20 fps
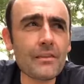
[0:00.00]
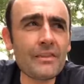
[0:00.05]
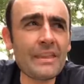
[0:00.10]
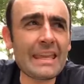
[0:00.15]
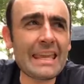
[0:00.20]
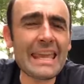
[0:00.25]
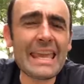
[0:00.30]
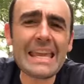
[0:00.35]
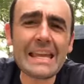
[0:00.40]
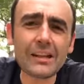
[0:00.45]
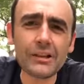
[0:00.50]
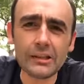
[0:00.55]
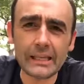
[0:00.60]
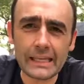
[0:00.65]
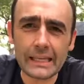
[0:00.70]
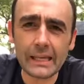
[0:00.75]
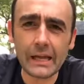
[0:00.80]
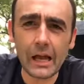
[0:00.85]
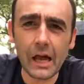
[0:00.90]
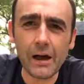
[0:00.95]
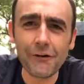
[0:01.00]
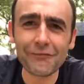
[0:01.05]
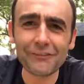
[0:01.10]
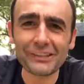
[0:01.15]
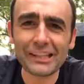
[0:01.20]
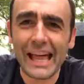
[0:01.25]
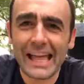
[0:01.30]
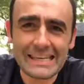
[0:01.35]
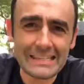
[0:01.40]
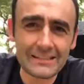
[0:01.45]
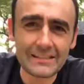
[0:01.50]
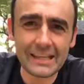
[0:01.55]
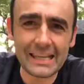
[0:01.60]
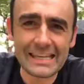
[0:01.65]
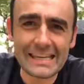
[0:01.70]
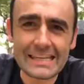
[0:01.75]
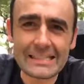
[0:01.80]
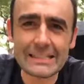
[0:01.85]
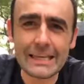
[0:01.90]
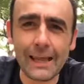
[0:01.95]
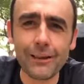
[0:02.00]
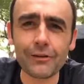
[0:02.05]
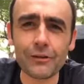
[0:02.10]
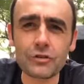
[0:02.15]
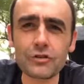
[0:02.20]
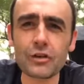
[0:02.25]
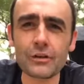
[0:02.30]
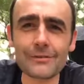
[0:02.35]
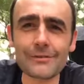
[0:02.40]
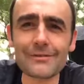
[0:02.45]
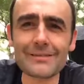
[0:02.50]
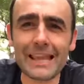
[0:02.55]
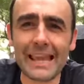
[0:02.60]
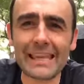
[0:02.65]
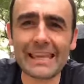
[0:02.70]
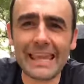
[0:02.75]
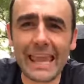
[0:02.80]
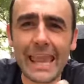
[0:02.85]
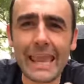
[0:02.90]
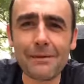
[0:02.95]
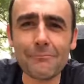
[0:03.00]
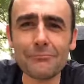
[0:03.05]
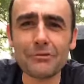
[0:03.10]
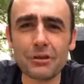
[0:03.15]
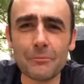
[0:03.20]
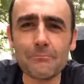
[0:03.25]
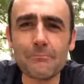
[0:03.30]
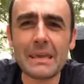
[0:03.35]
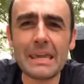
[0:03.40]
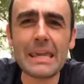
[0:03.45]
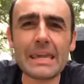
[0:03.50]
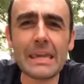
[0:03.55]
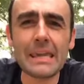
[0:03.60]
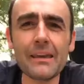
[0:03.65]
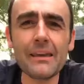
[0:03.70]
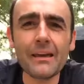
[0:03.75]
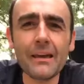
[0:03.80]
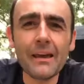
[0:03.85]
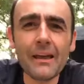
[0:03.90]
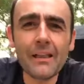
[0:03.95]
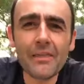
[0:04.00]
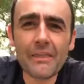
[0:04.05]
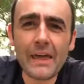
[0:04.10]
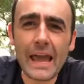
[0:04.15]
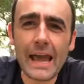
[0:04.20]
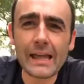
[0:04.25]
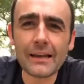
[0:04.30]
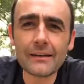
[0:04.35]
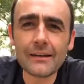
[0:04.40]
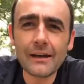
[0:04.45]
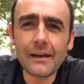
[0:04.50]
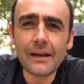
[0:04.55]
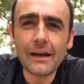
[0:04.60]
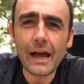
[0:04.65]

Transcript: the inkling of light and intelligence that came to me that